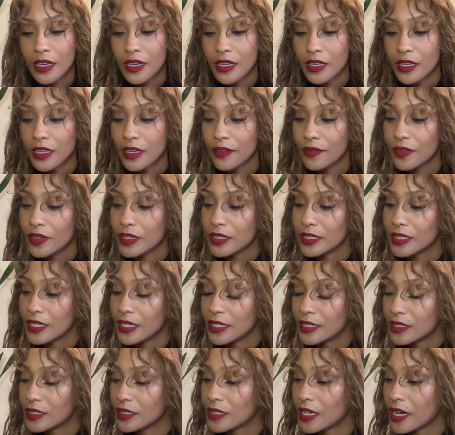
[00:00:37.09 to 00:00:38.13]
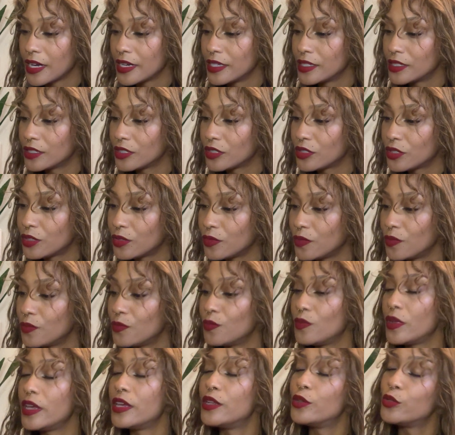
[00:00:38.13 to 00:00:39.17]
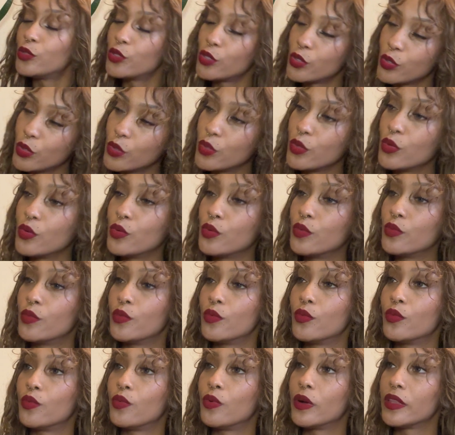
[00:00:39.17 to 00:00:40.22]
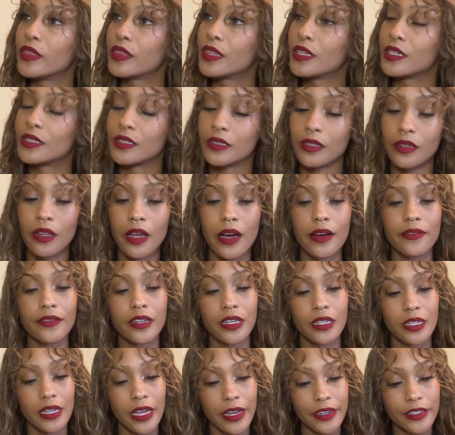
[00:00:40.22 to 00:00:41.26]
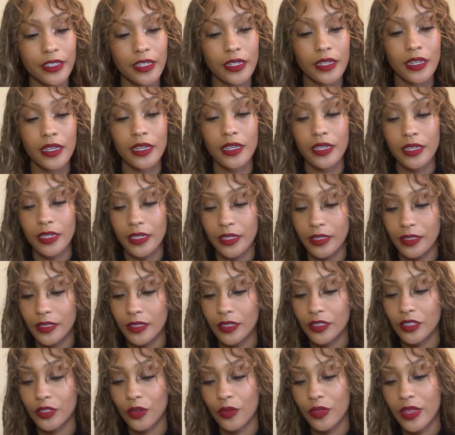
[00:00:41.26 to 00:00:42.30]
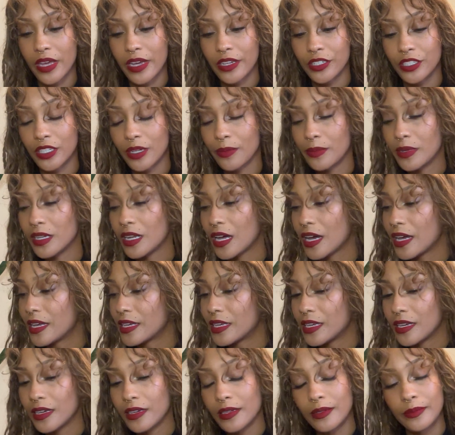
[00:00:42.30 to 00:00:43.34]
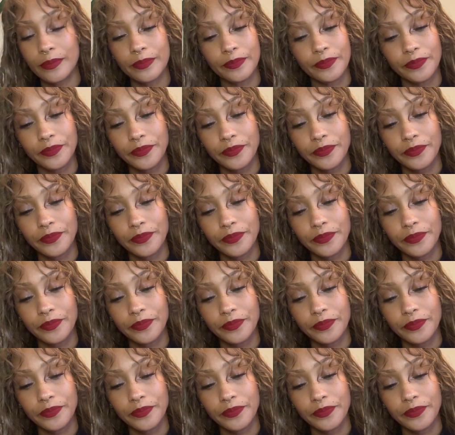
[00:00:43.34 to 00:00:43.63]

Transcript: give us insights into what this love connection is so that Gemini can